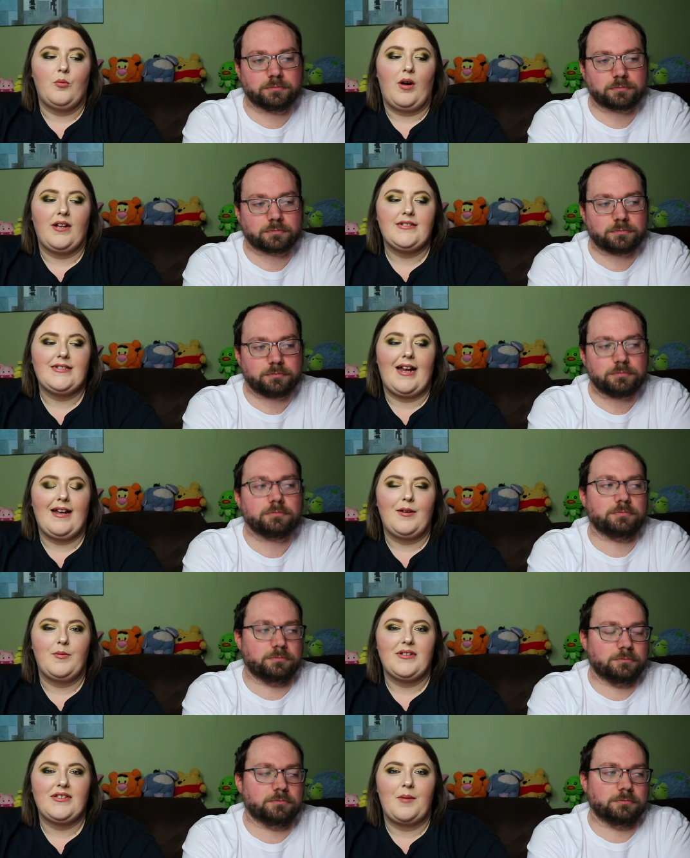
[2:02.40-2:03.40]
Speaker 1: once and
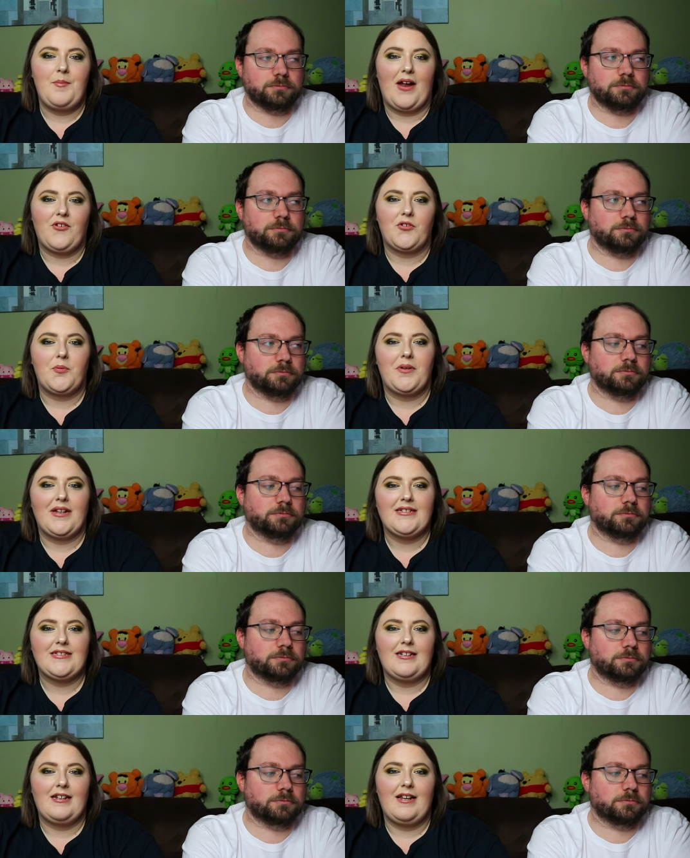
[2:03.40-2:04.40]
it was a magical place.
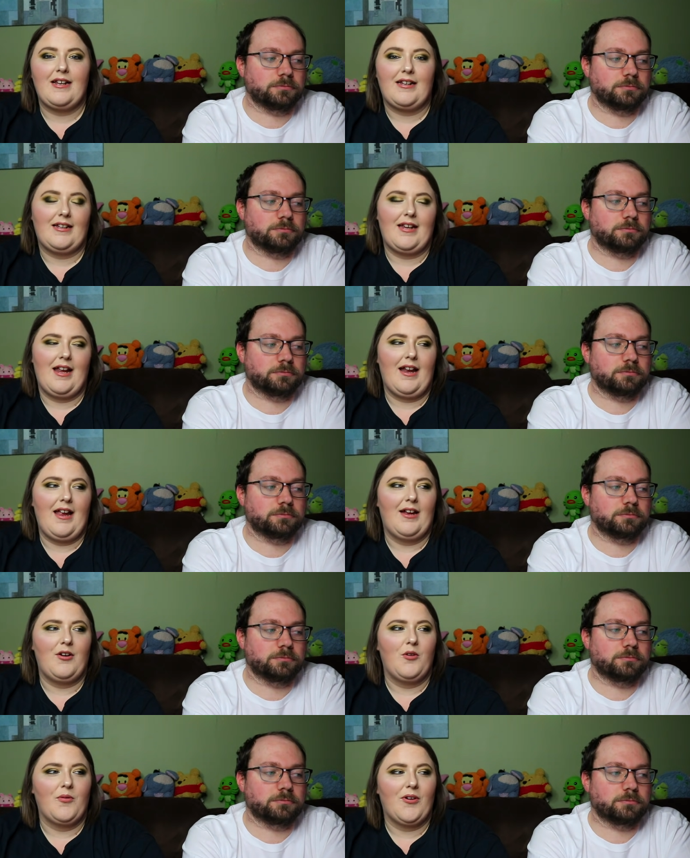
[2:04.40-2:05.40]
I didn't get a
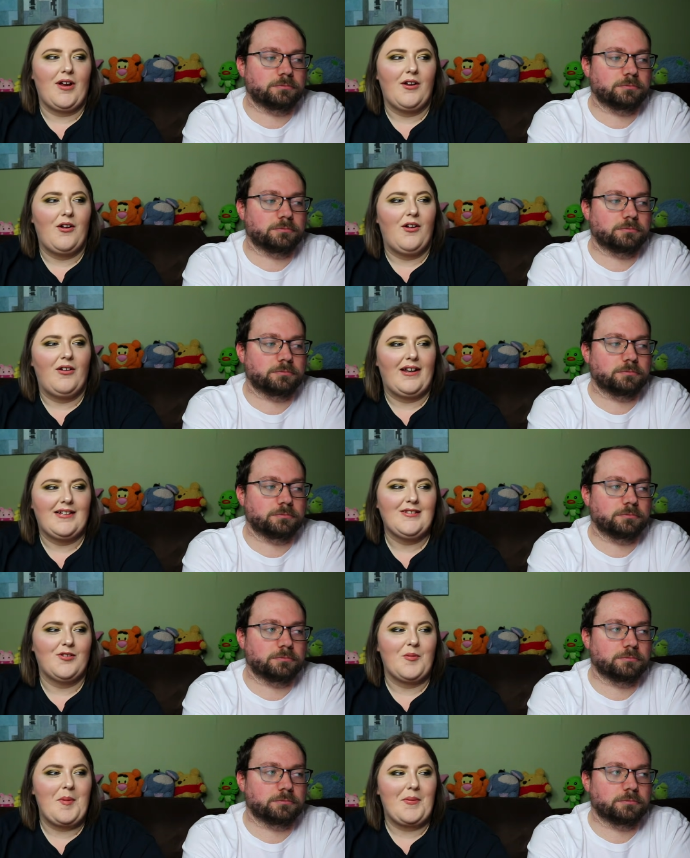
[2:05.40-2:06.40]
hangover at all and I
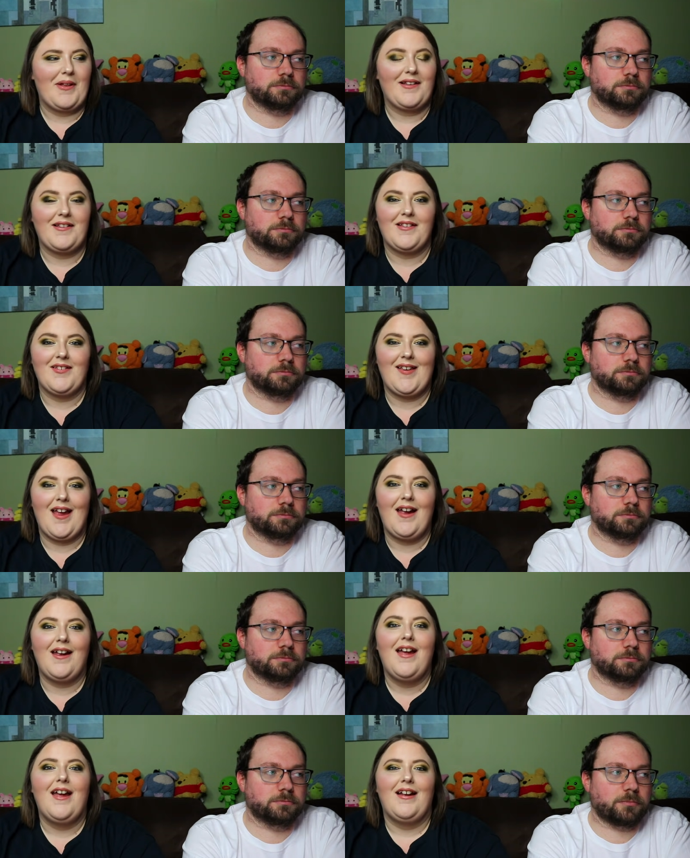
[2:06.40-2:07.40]
still remember that to this
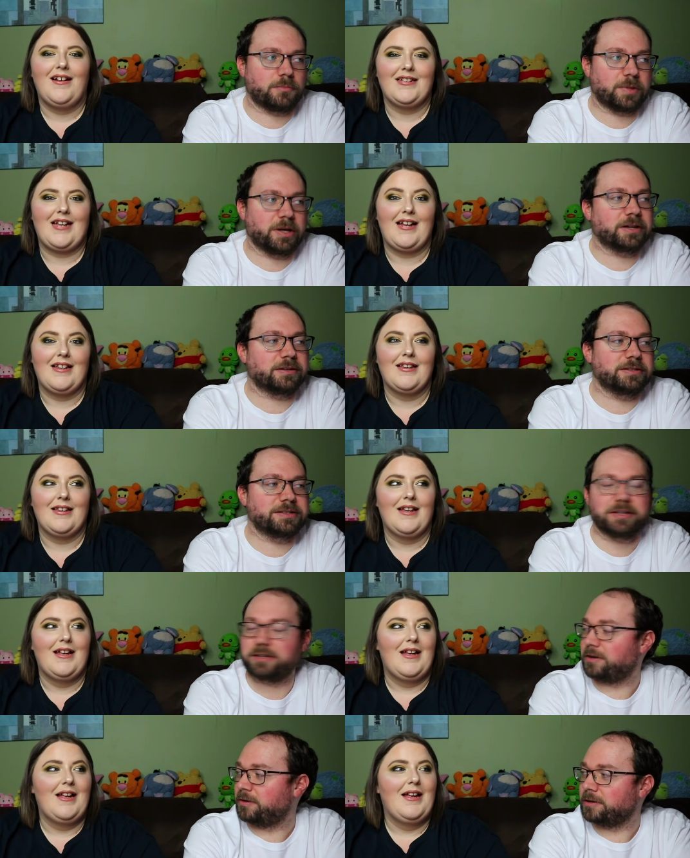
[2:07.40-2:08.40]
day. Cause I, is
Speaker 2: that
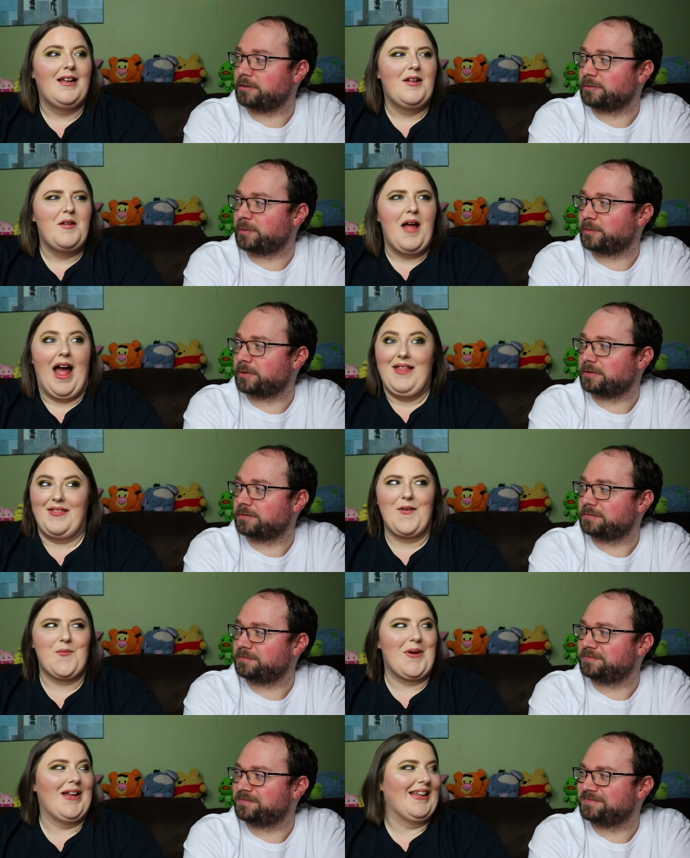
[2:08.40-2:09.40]
like all you remember?
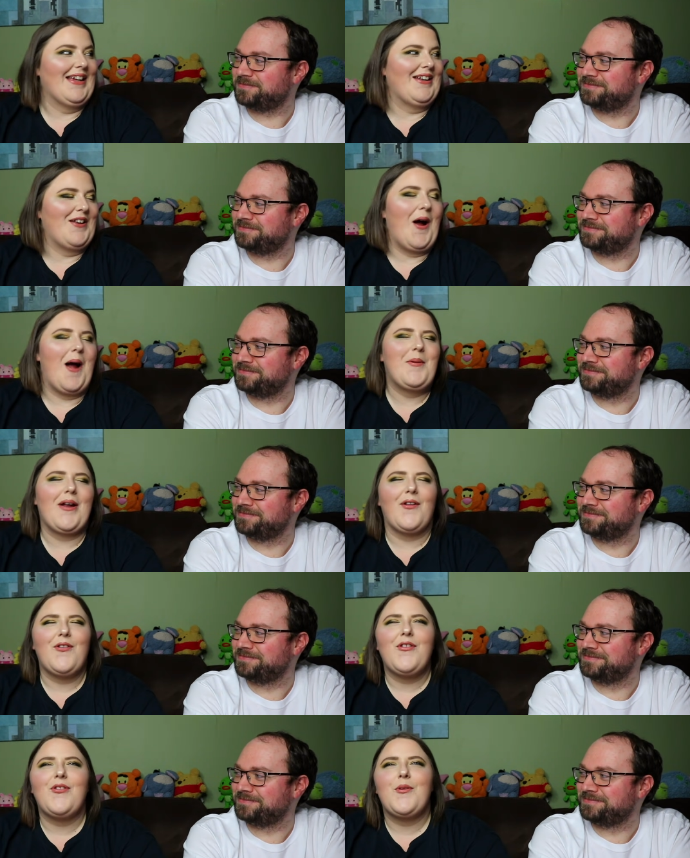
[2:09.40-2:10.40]
Uh,
Speaker 1: really, no. I mean,
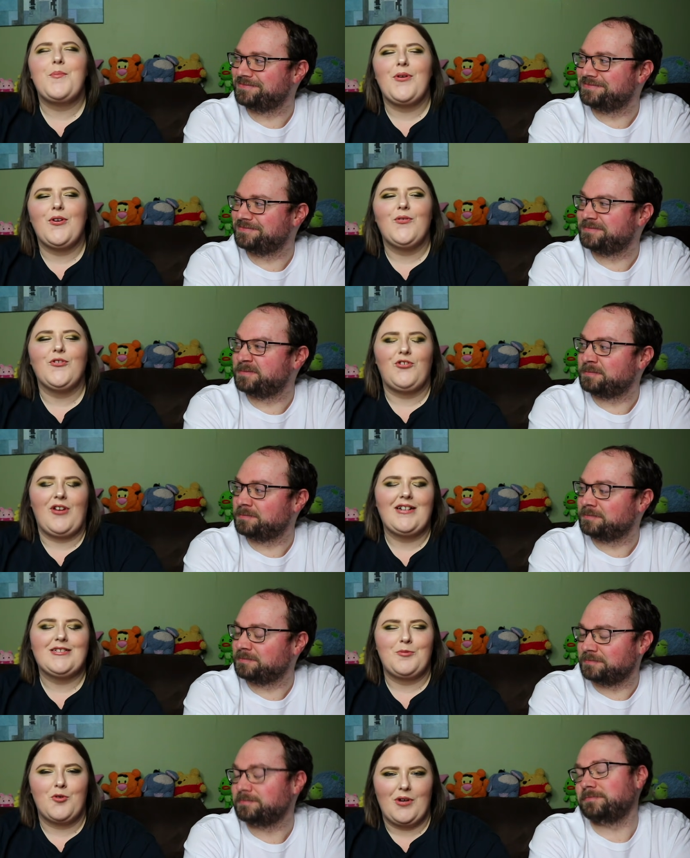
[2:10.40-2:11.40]
other than the beautiful
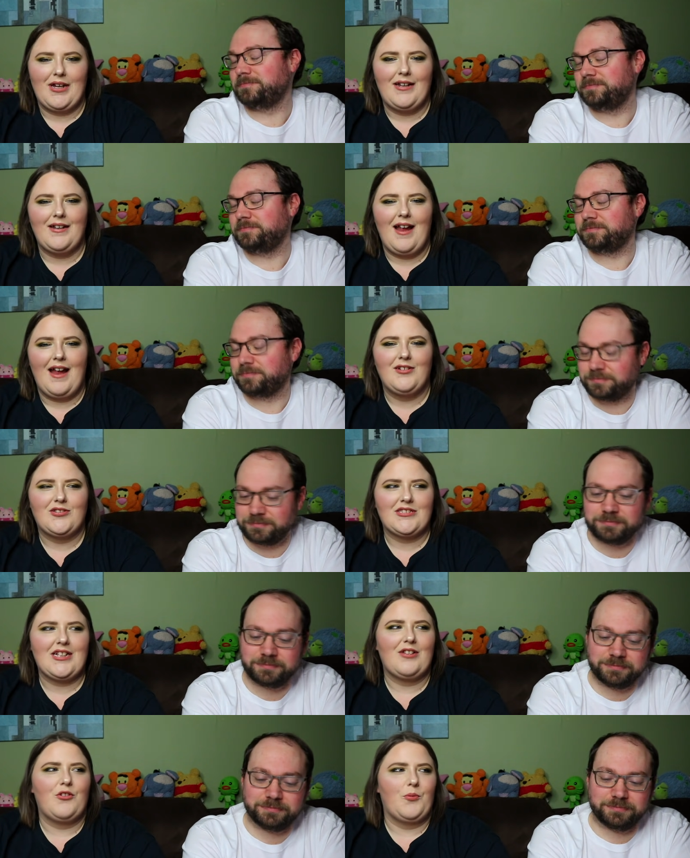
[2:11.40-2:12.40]
shades of green and just
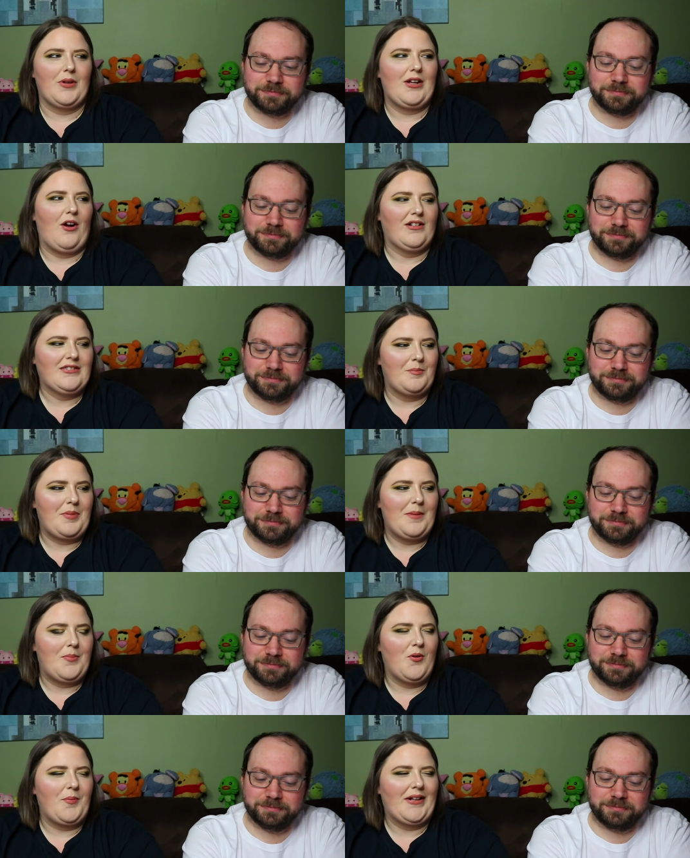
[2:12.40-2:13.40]
like the really awesome
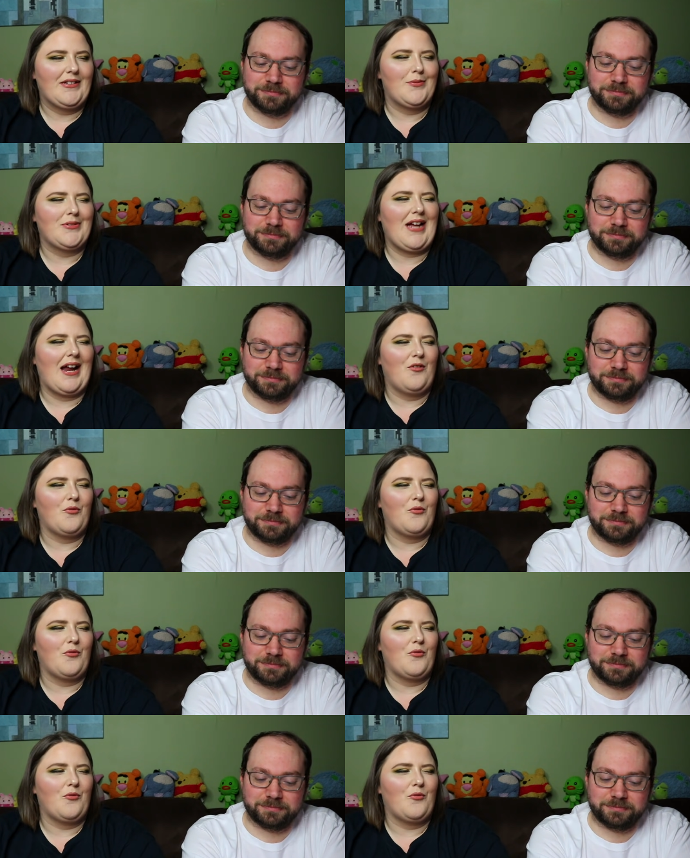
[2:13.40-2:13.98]
people because it was kind